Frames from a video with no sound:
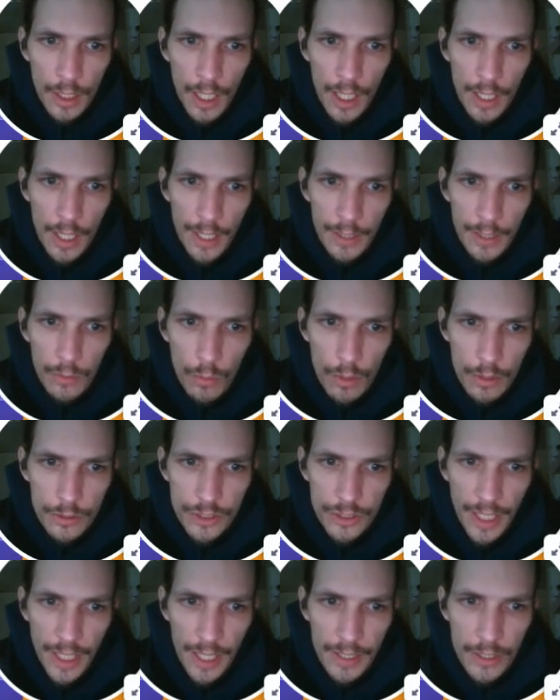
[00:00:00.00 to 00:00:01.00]
in order
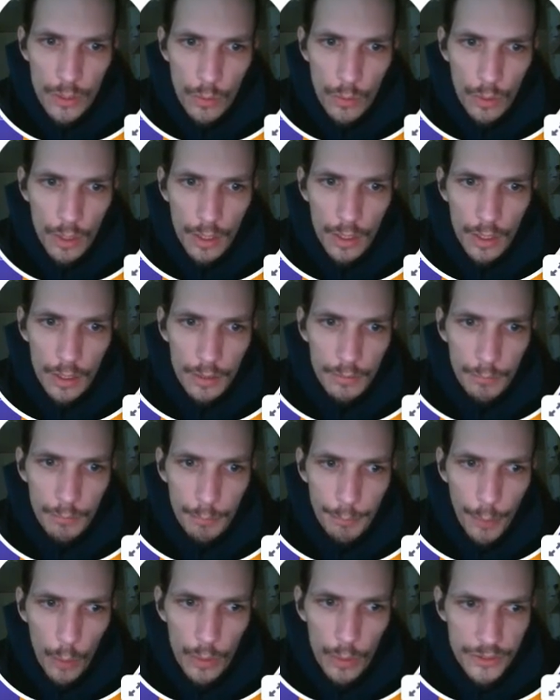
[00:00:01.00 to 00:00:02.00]
to get your
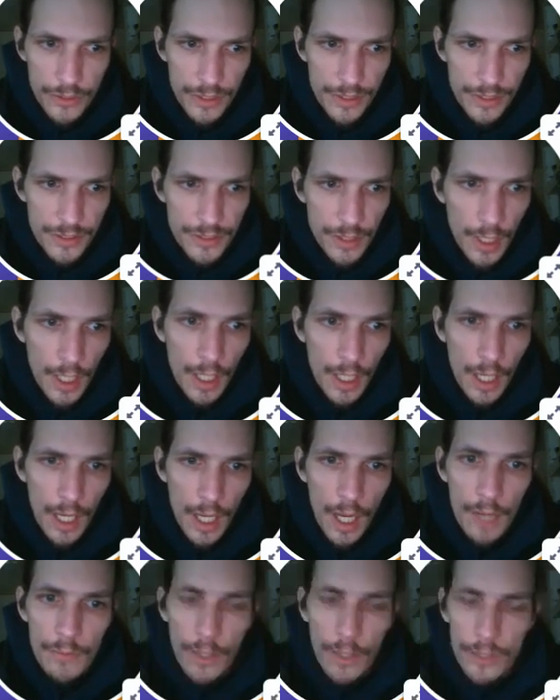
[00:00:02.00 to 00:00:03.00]
bonuses.
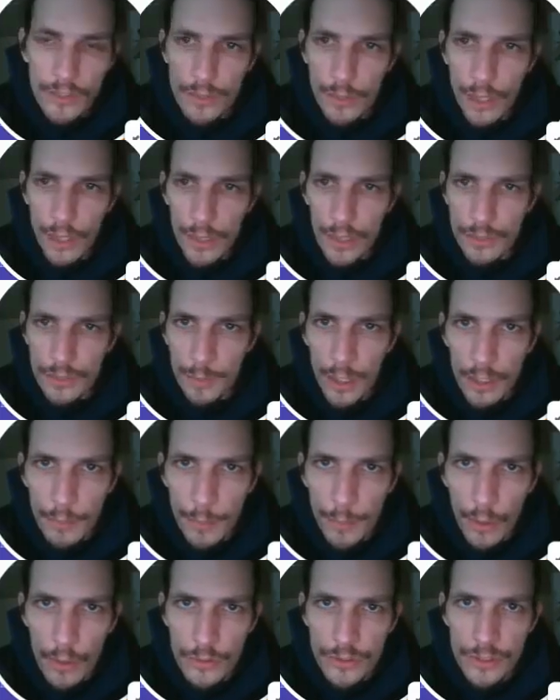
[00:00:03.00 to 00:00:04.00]
I've also got some other
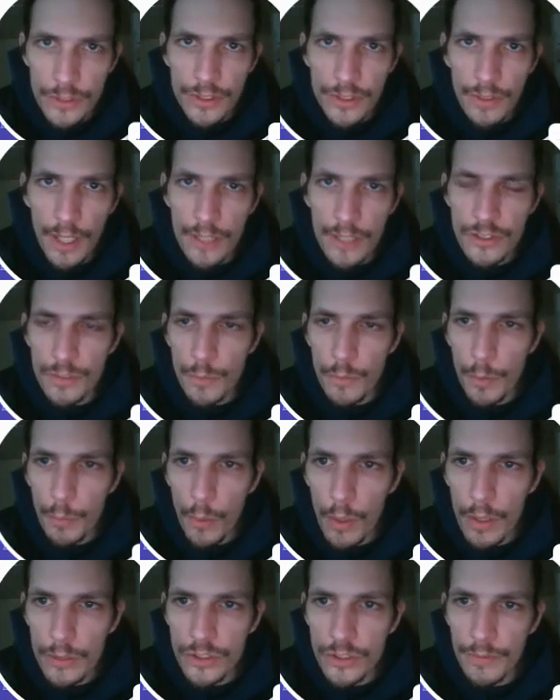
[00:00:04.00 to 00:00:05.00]
bonuses. I've got some
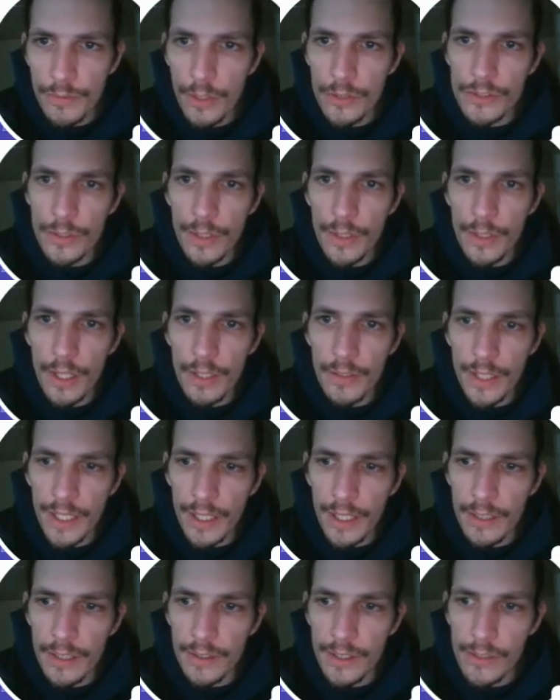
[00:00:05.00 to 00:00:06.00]
reports. I've also got
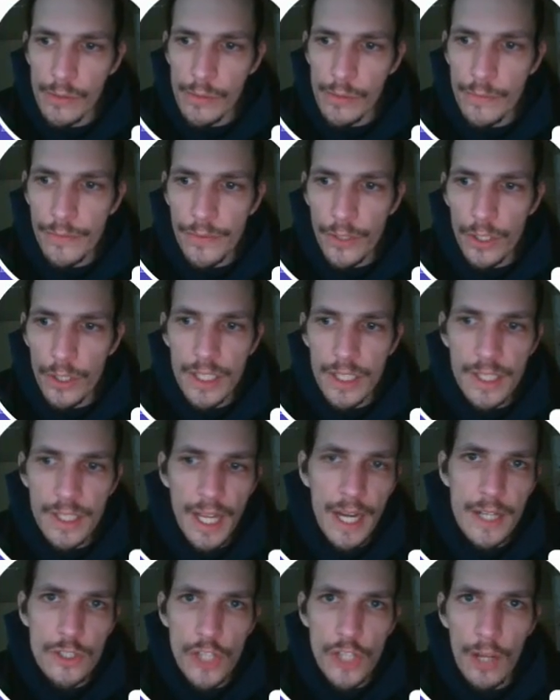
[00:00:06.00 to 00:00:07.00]
like a little
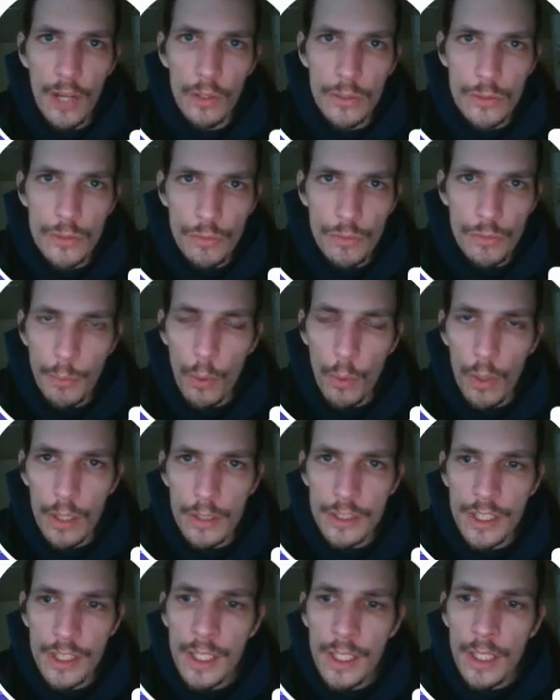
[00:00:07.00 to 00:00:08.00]
30-day challenge
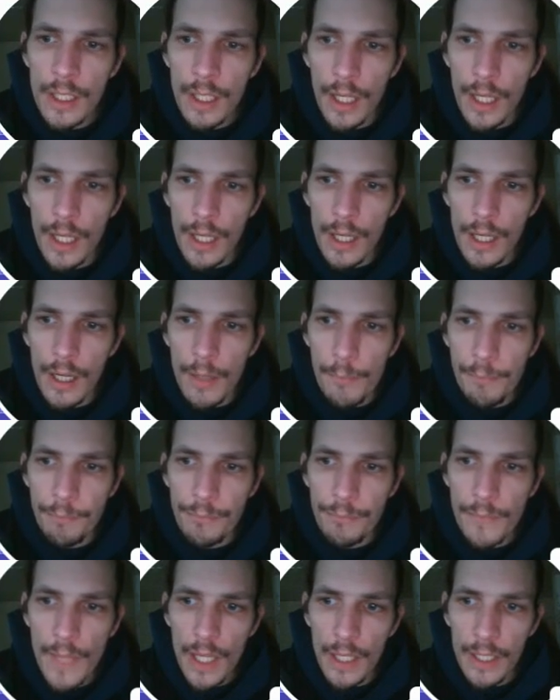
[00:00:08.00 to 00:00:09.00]
report.
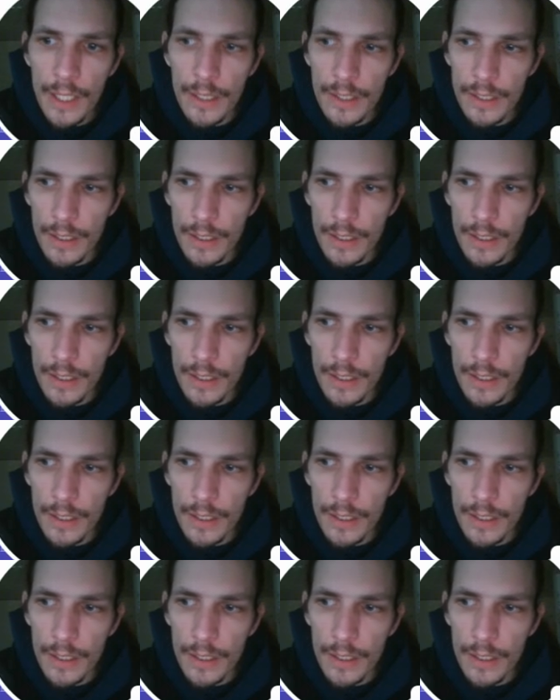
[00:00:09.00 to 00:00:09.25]
It